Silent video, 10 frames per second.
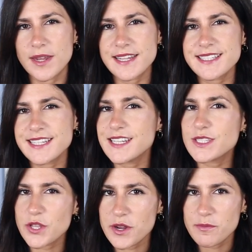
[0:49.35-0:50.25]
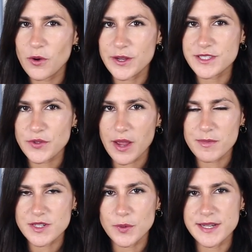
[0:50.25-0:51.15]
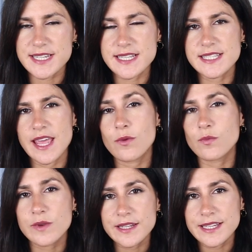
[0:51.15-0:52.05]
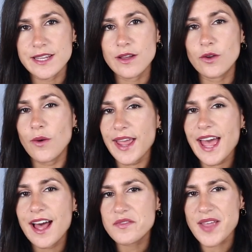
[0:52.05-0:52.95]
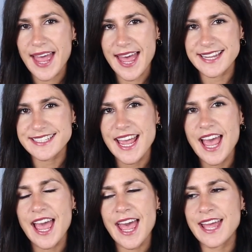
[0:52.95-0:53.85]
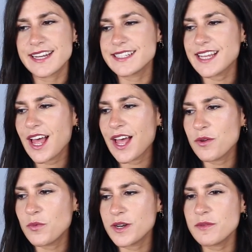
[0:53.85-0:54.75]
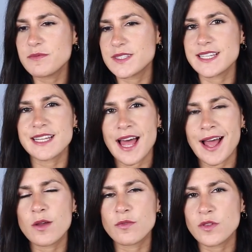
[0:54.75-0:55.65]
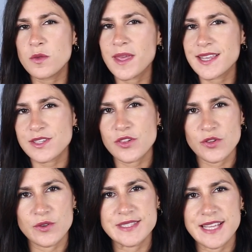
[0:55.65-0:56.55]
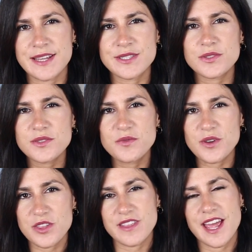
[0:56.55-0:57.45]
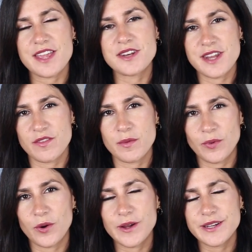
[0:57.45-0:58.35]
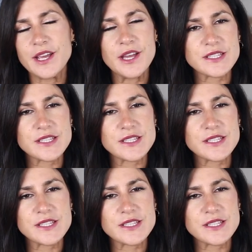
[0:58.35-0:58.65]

But it did at certain points throughout my 20s get really quite out of hand, and I want to single out a few pairs of shoes that I sort of wish that I had never bought.